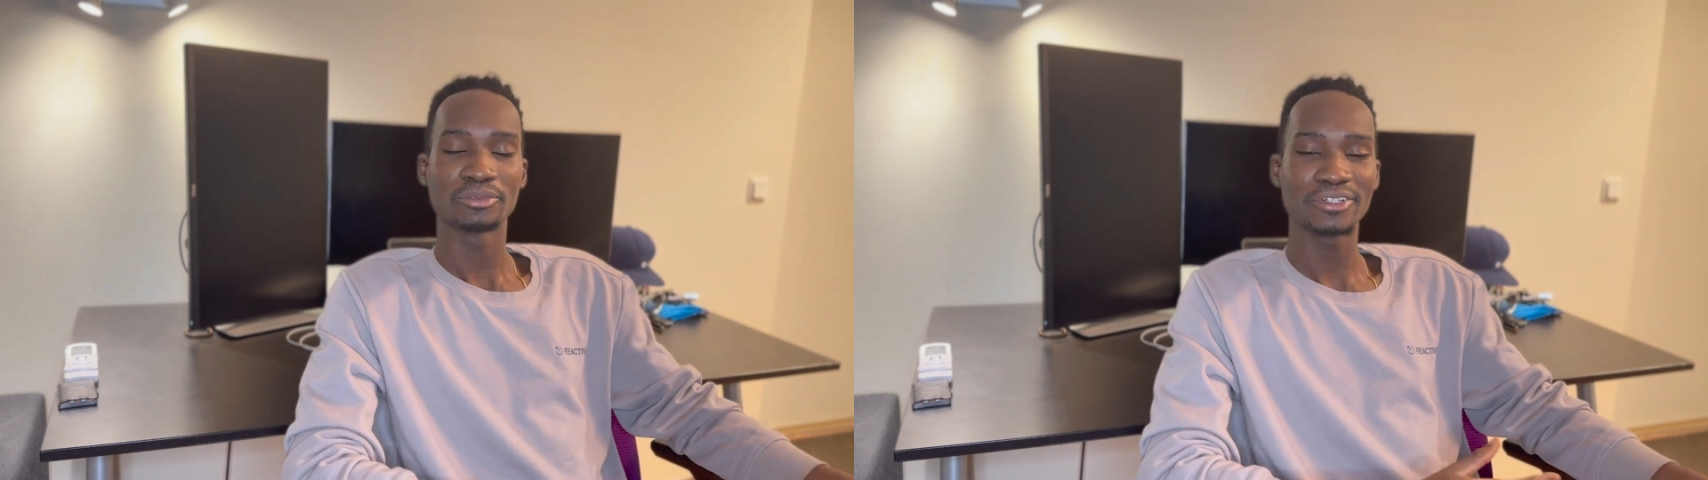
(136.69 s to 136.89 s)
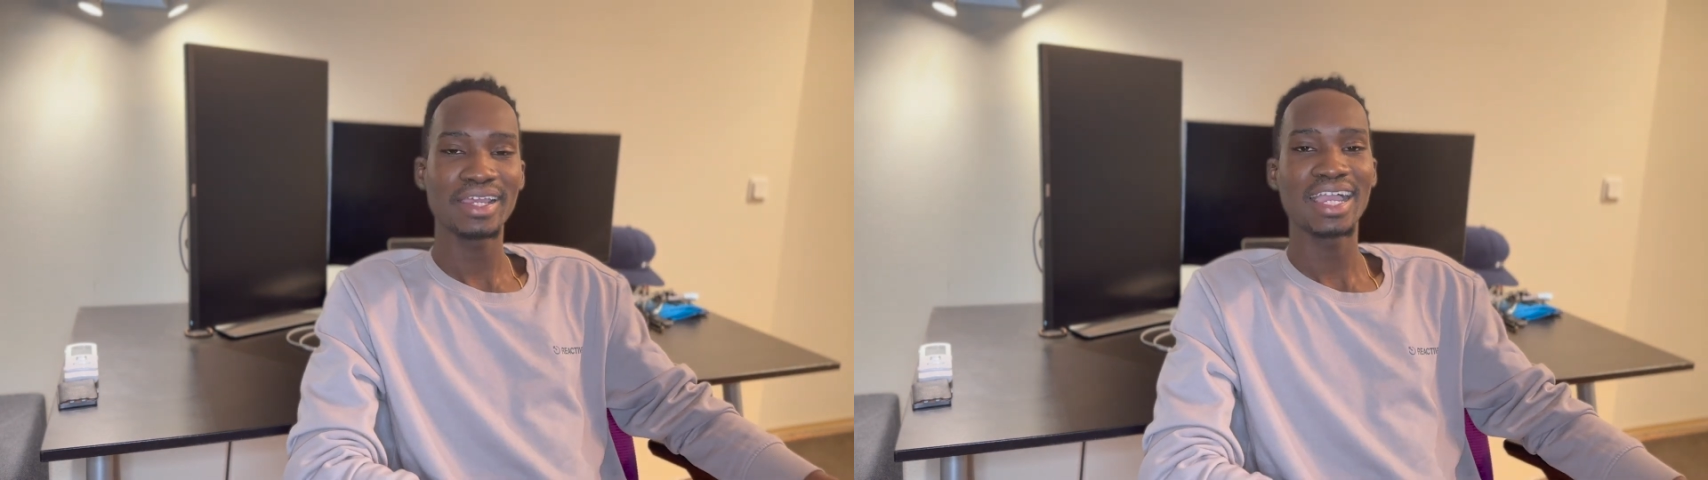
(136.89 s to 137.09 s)

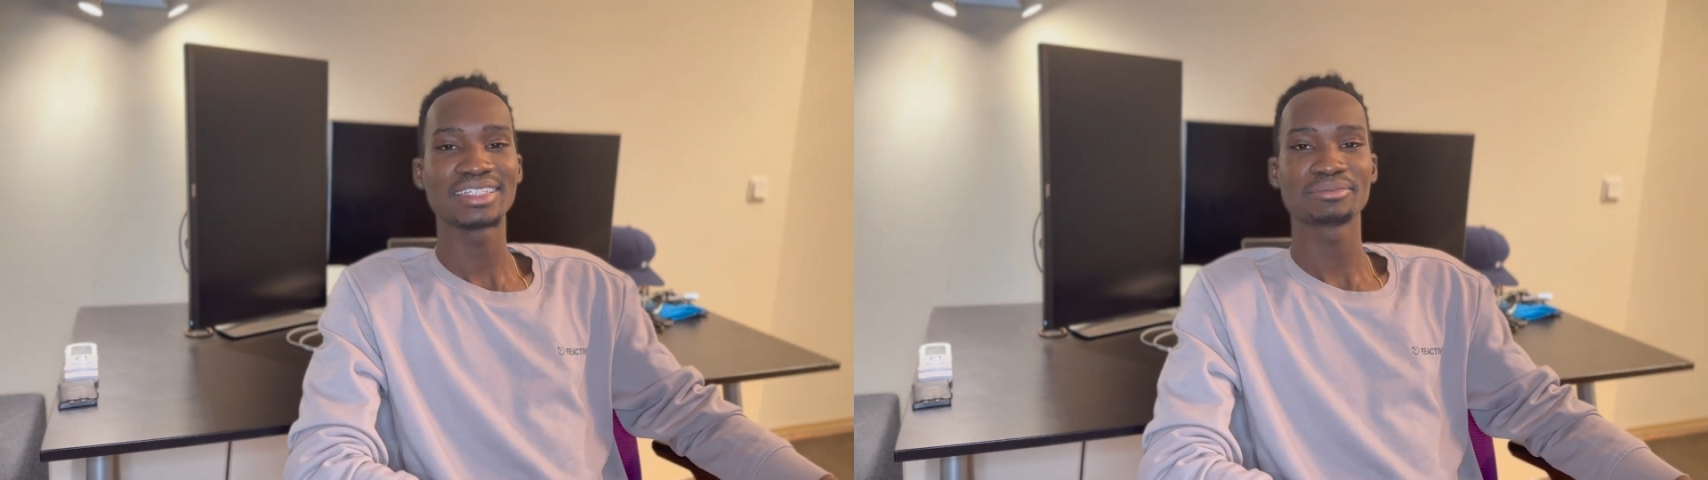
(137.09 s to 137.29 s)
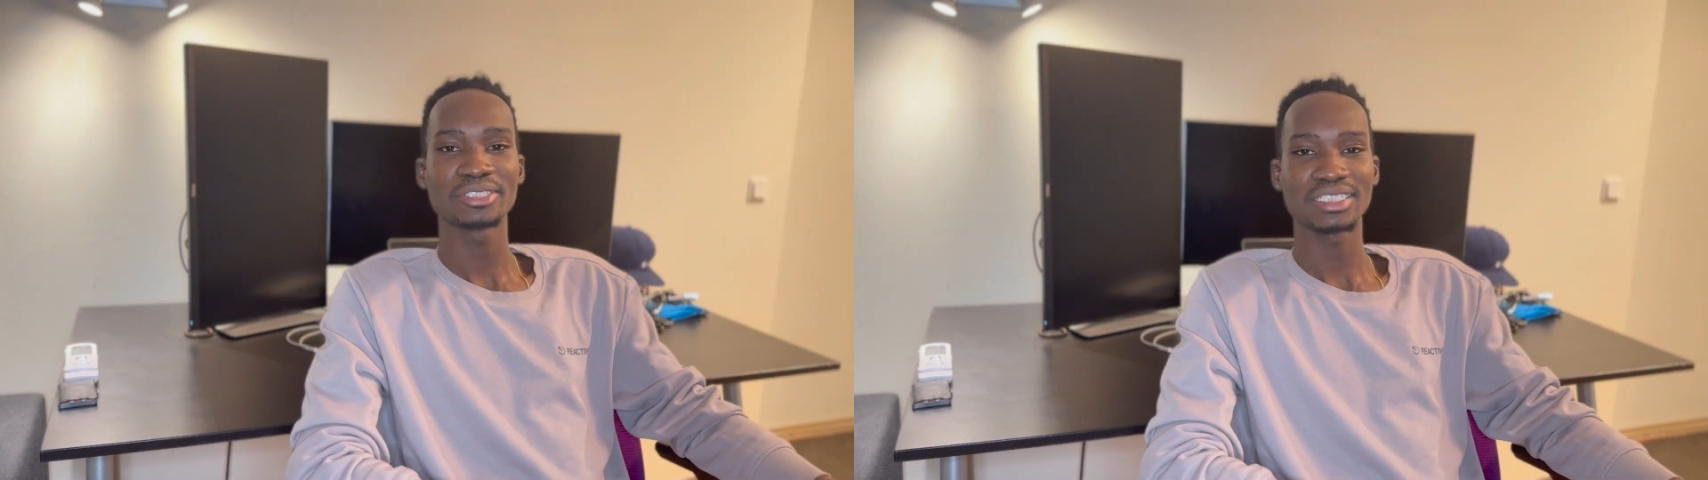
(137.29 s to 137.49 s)
try
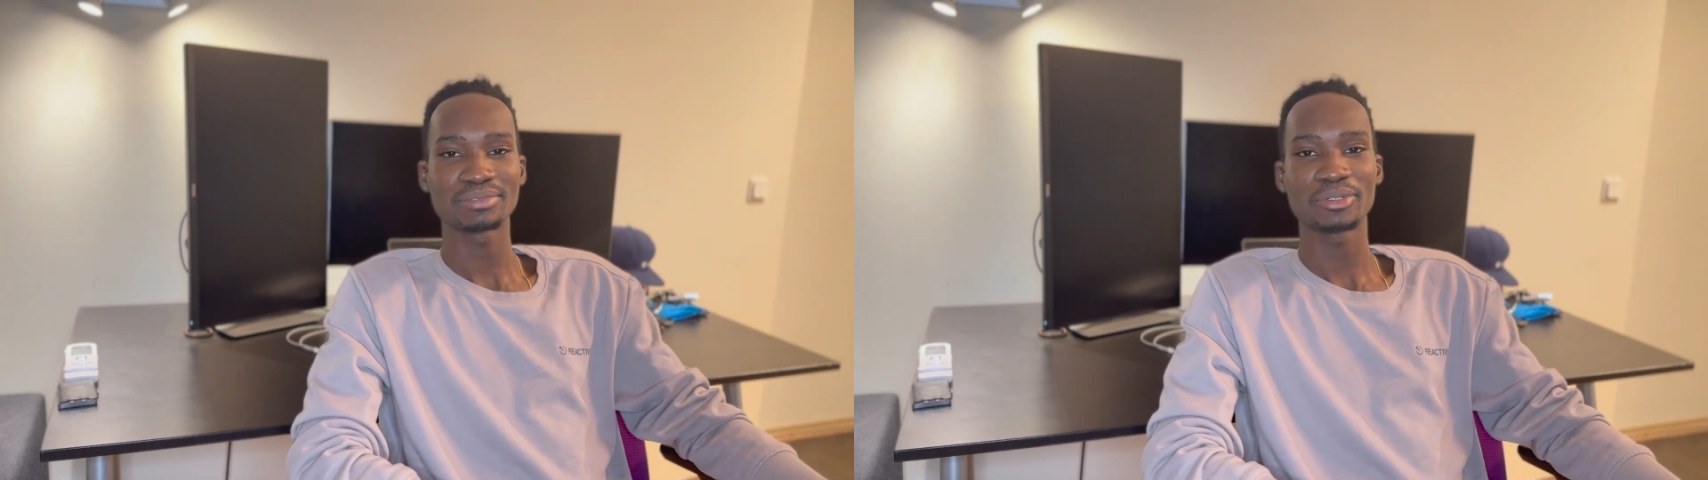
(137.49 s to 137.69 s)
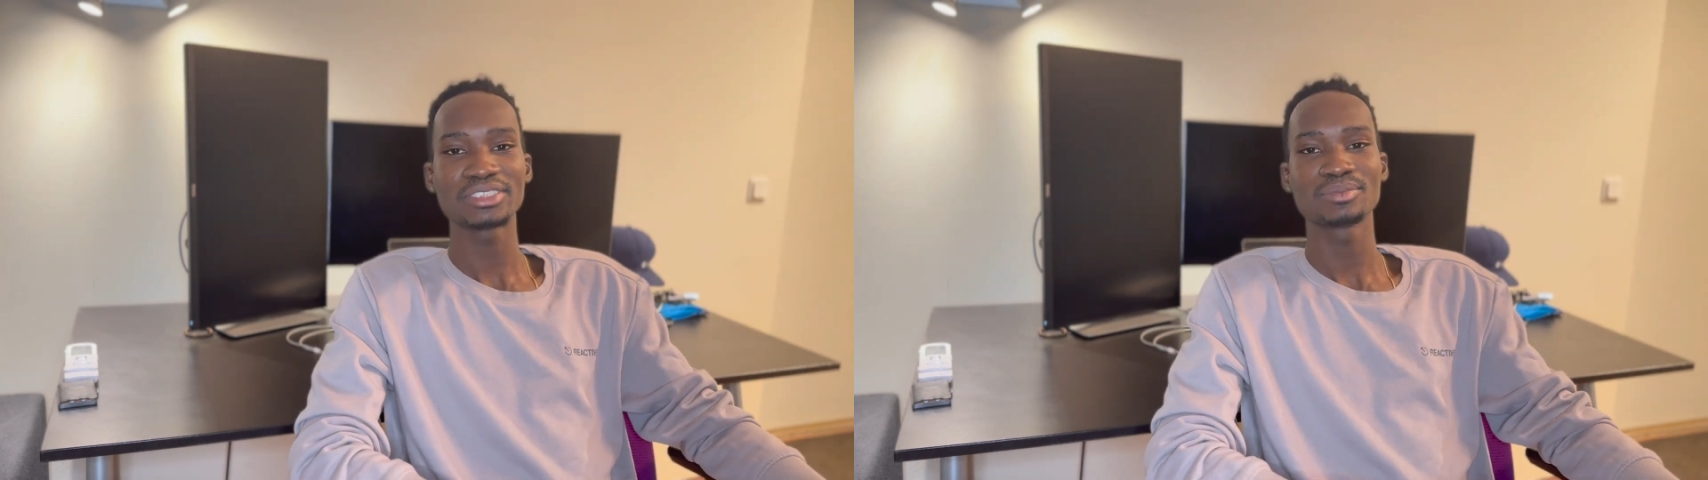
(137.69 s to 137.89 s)
as much as
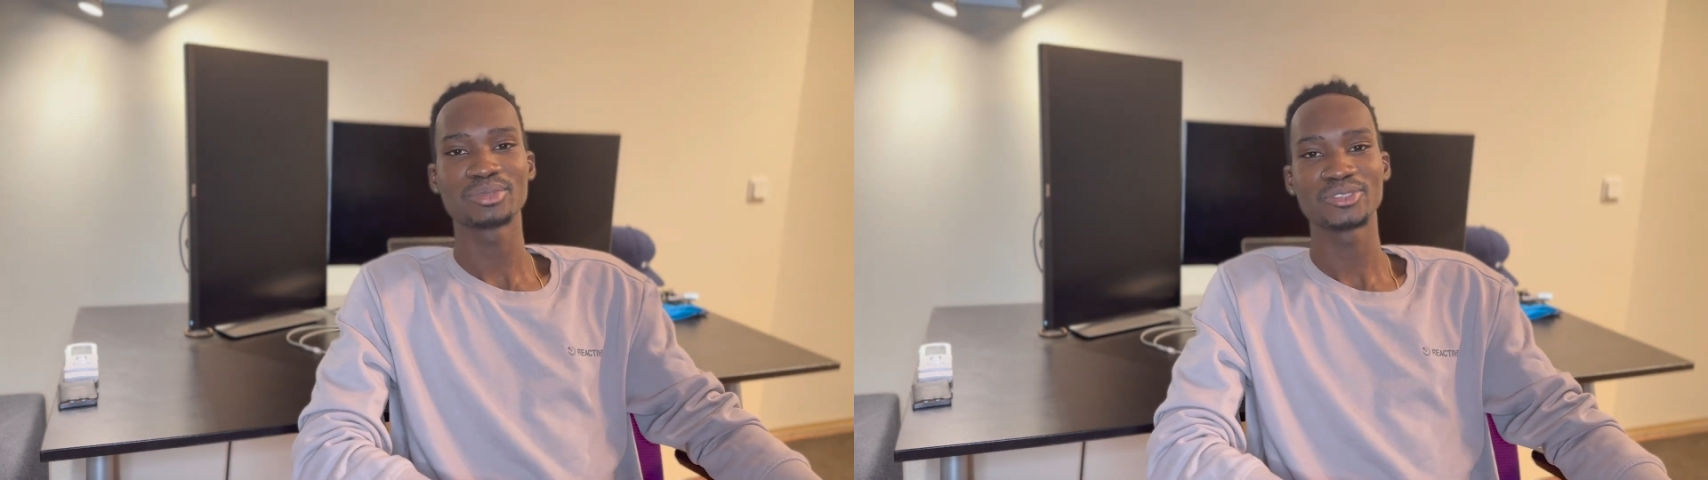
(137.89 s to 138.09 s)
possible